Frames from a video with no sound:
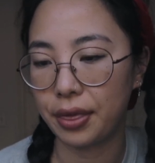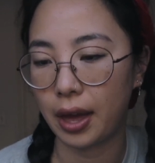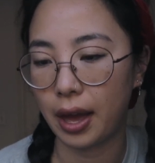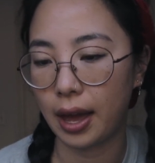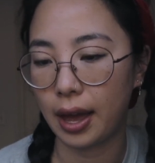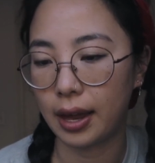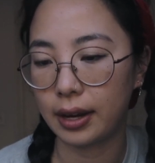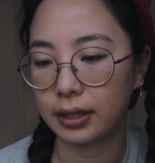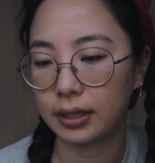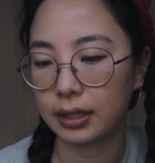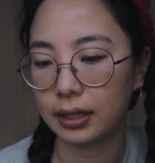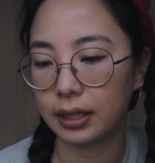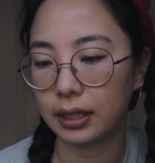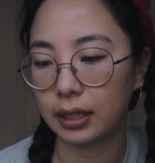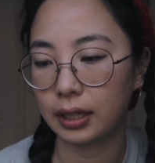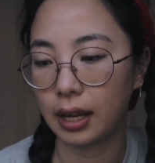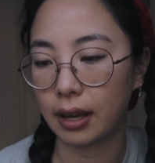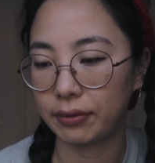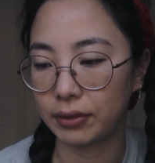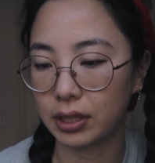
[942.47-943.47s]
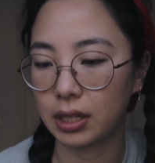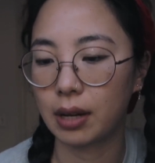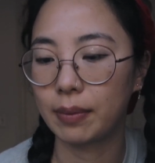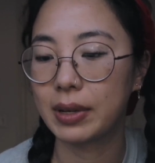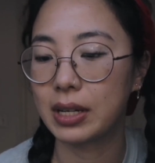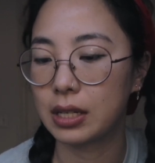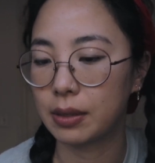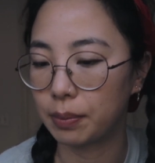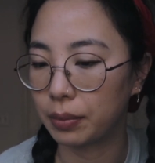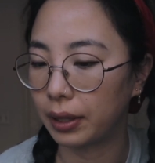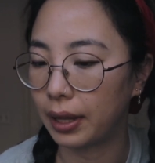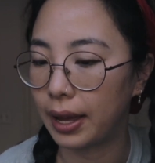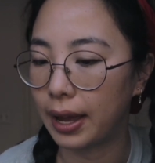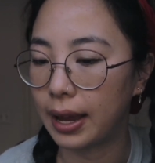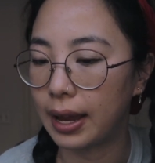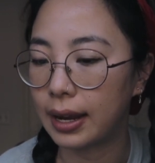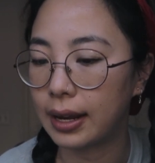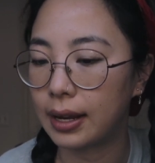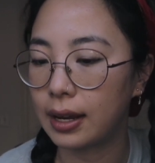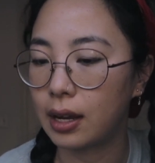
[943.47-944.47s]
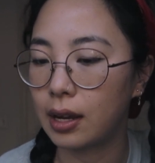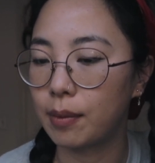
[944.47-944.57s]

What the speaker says: that have to come into play,